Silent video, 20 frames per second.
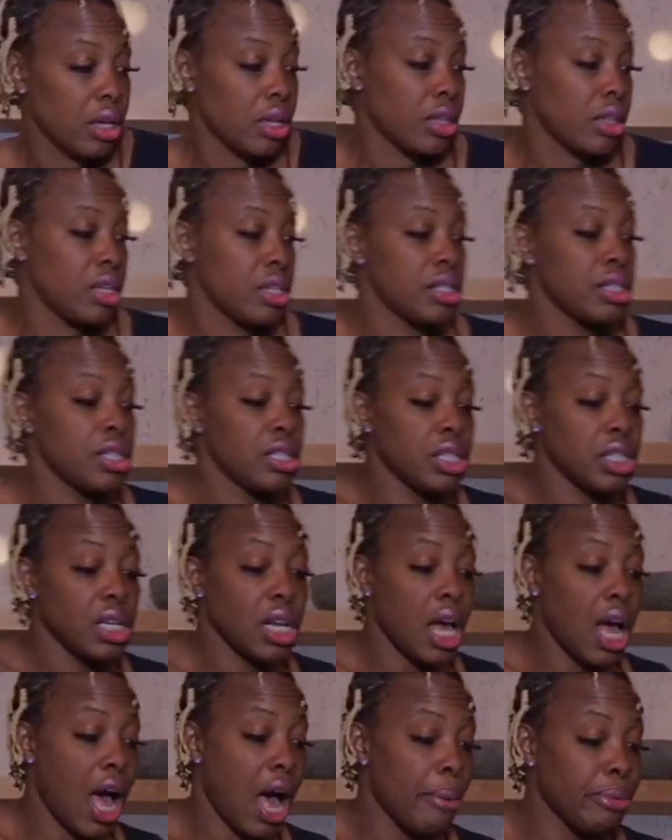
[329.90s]
this is an
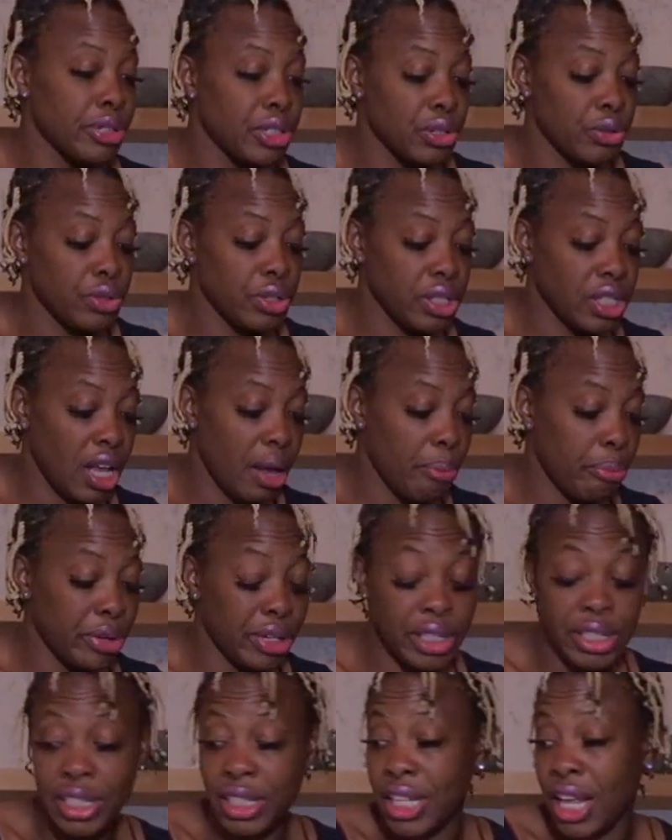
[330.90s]
optional step, but
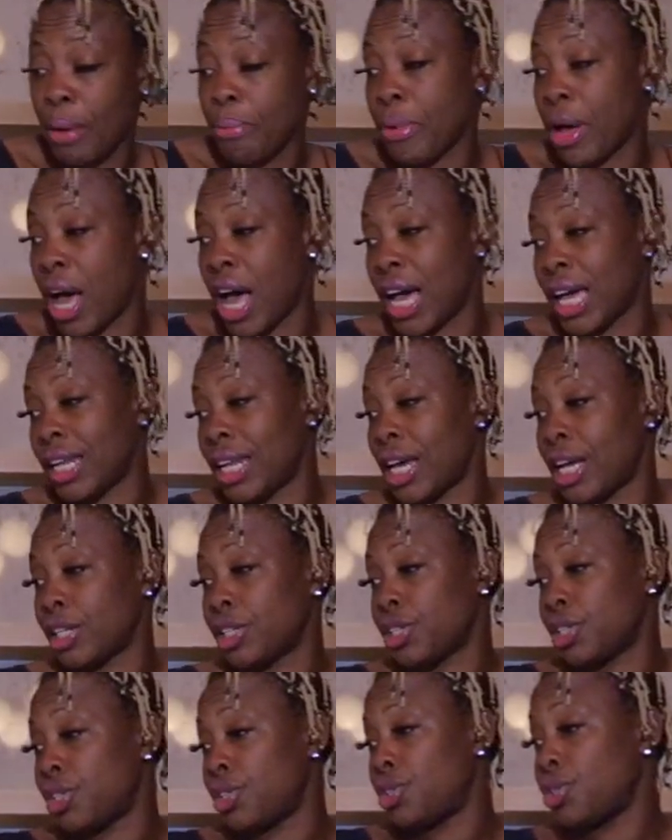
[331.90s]
a step I like to